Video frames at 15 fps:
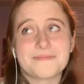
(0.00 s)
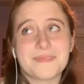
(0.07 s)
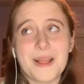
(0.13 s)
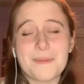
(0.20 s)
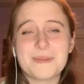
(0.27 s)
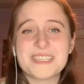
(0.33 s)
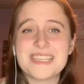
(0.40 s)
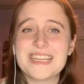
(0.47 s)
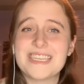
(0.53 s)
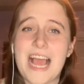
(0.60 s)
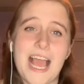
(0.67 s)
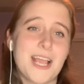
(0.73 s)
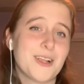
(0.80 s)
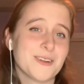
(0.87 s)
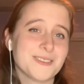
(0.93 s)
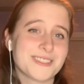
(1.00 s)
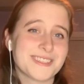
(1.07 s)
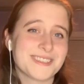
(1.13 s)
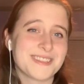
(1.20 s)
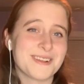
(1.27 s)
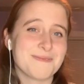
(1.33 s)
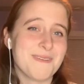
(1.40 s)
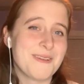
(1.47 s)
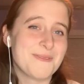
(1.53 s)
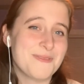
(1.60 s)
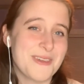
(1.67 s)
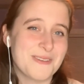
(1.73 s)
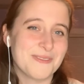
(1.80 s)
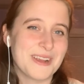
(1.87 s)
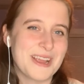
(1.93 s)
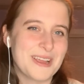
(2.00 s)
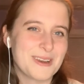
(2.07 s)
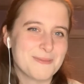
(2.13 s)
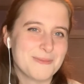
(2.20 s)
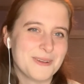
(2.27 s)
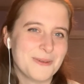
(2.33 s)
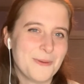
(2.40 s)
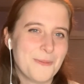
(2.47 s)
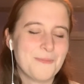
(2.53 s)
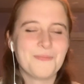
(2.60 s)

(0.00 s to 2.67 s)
I'm gonna say tigers because they're my favorite animal.